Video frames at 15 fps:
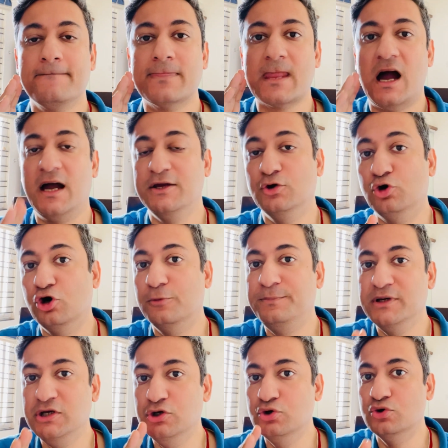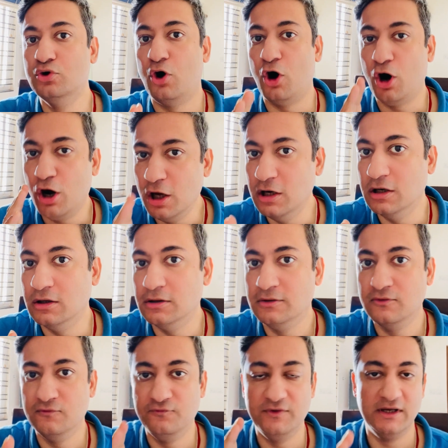I hope you all
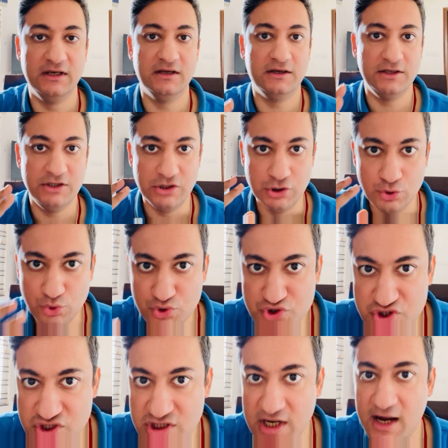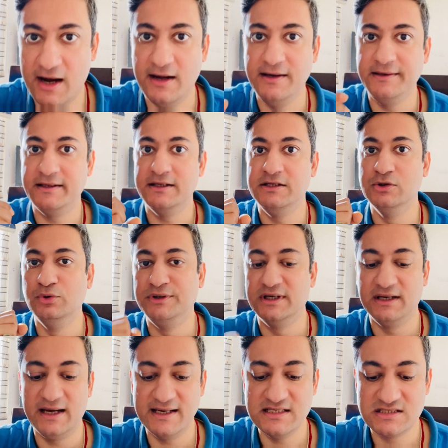will use and
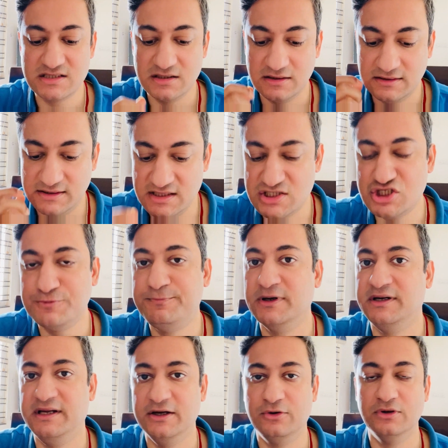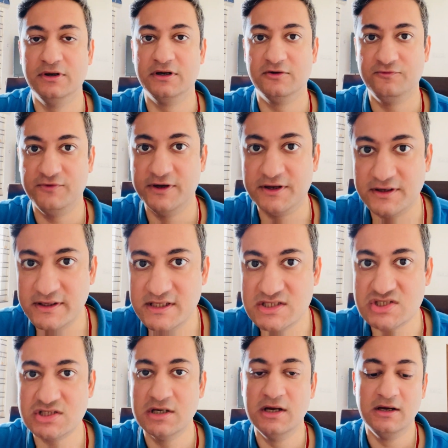utilize this particular
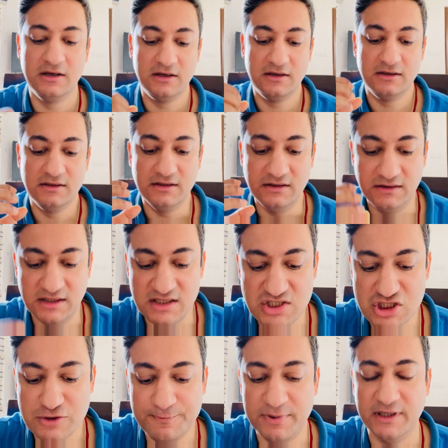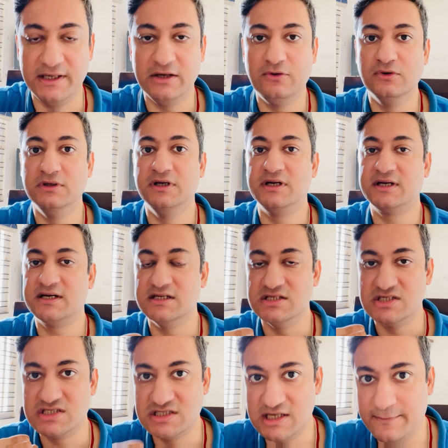awareness, this particular
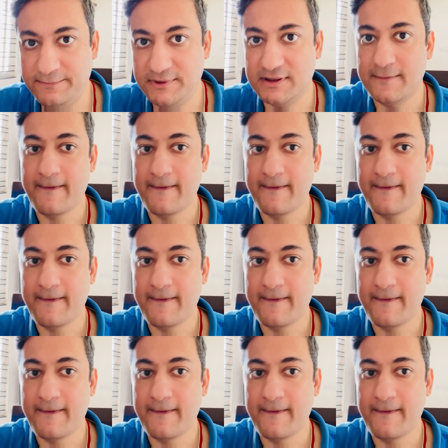concept,